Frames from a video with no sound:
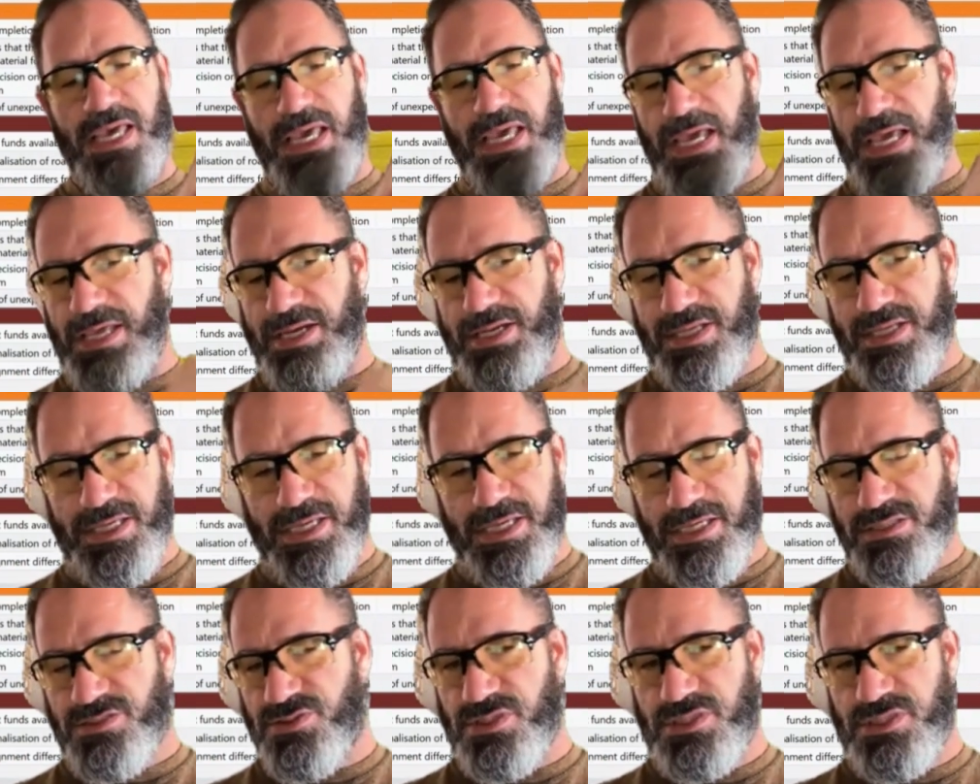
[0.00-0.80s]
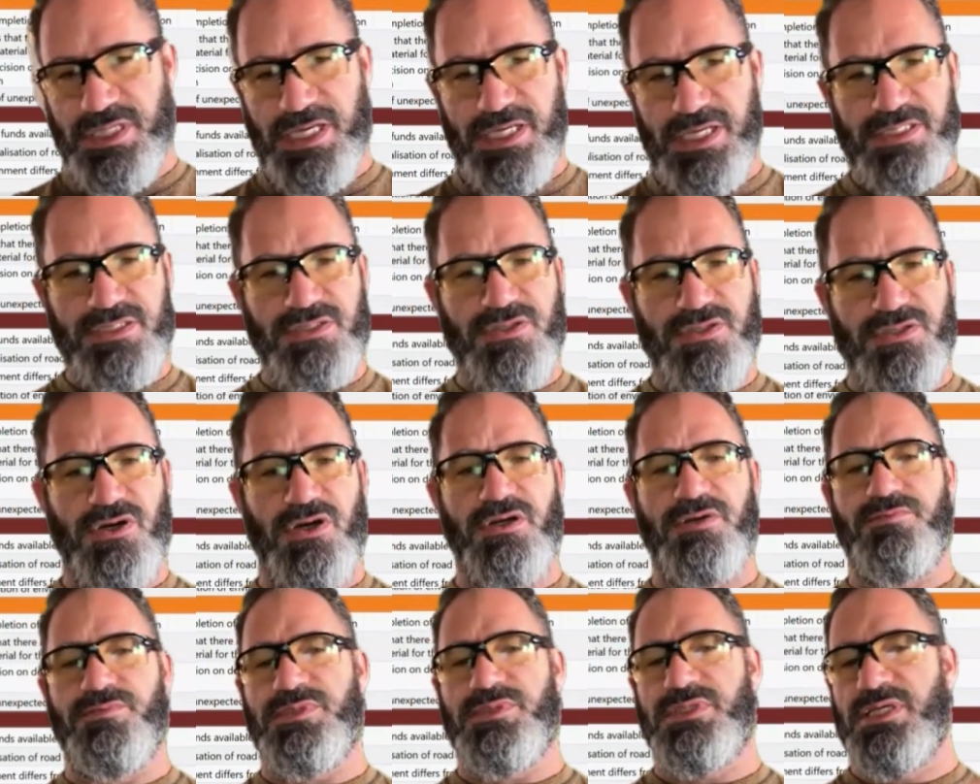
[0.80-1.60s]
adding extra text
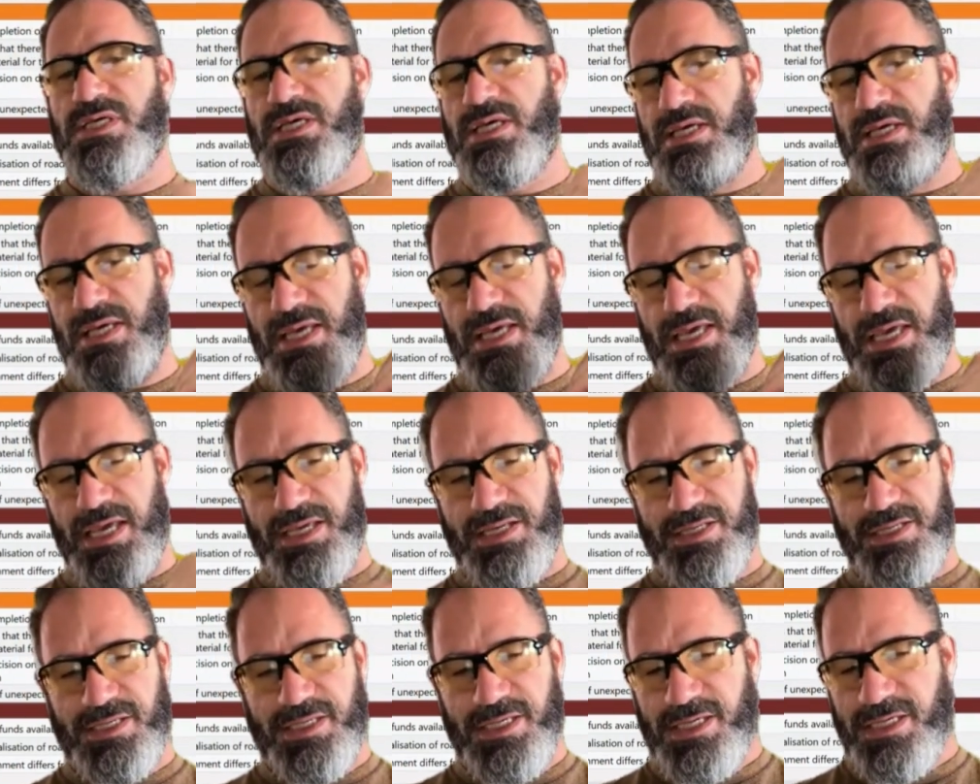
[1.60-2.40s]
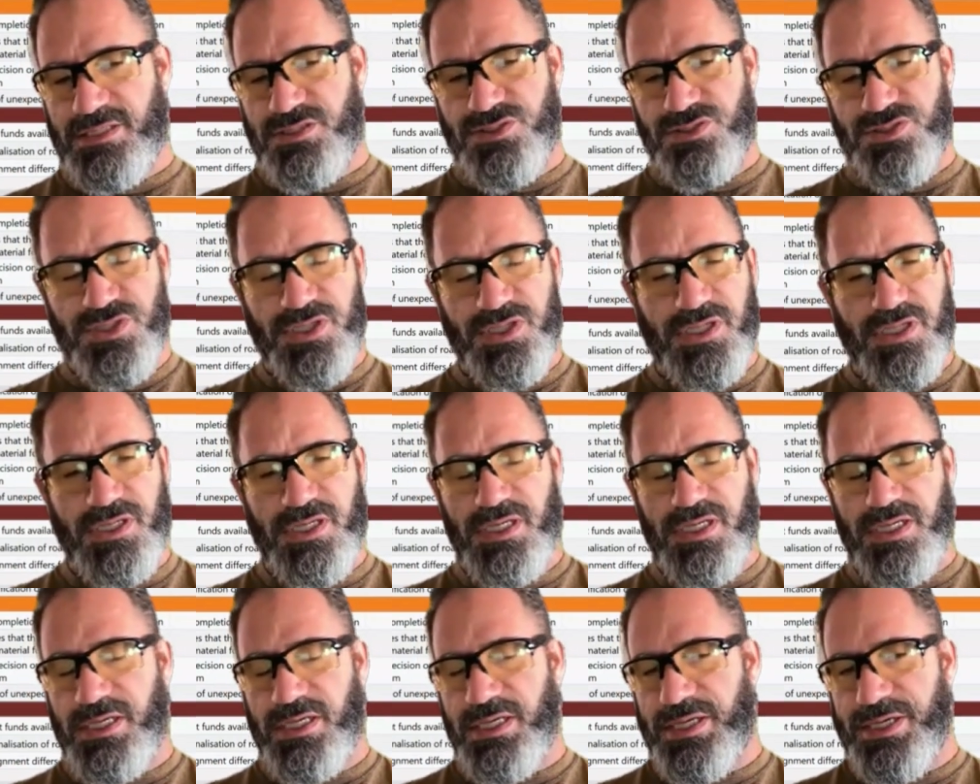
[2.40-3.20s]
columns, adding
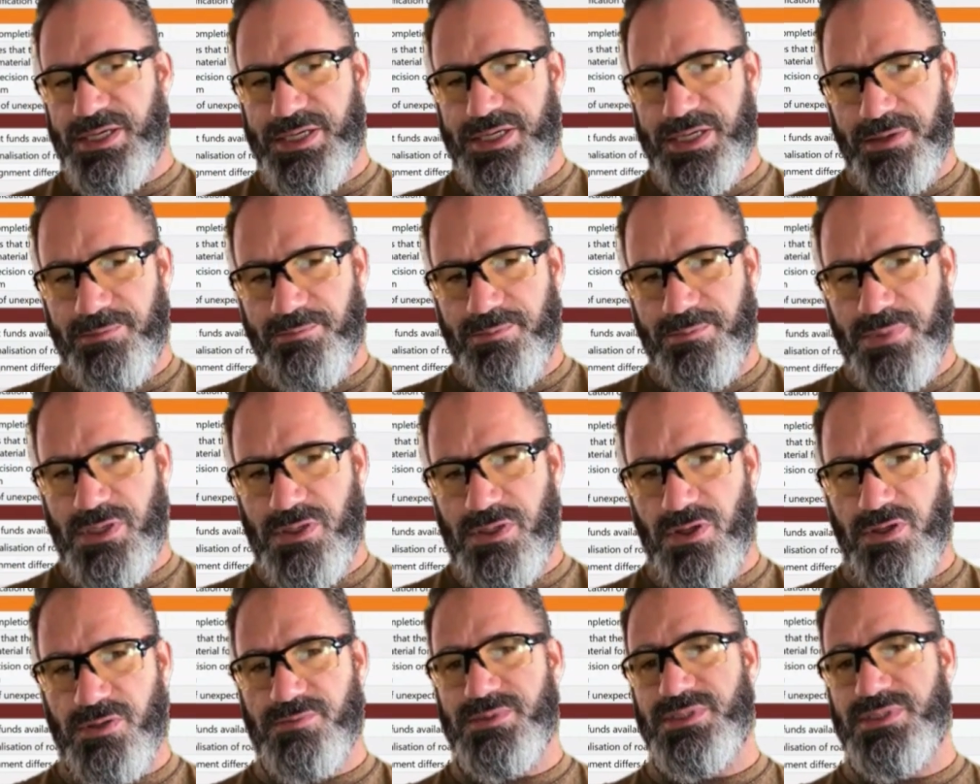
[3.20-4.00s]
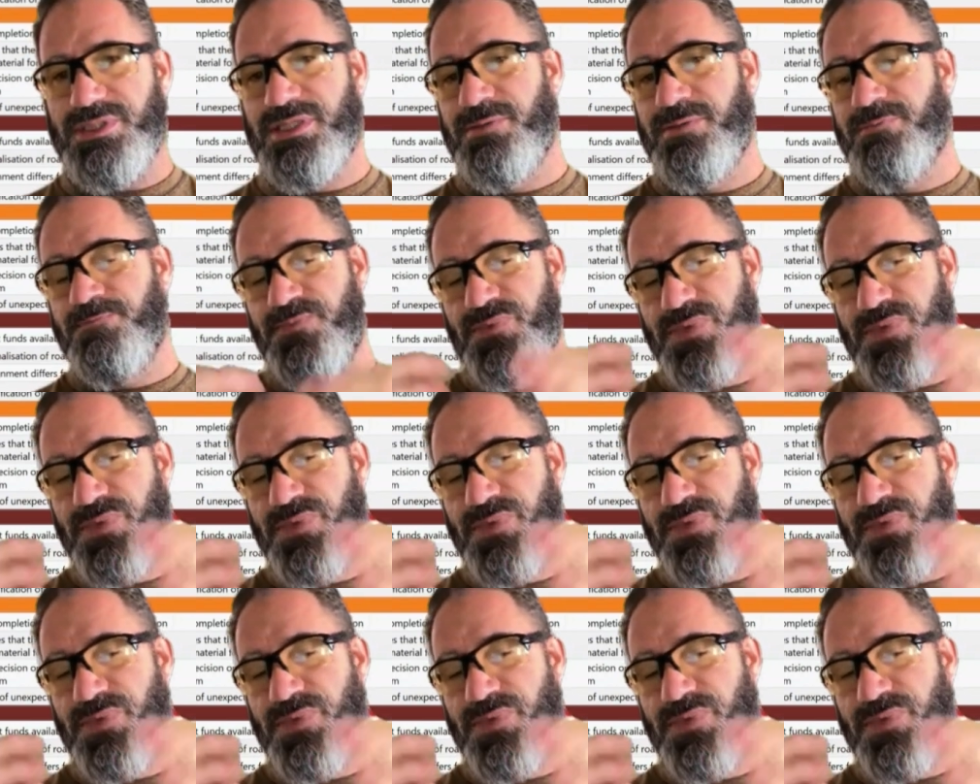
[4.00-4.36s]
extra number columns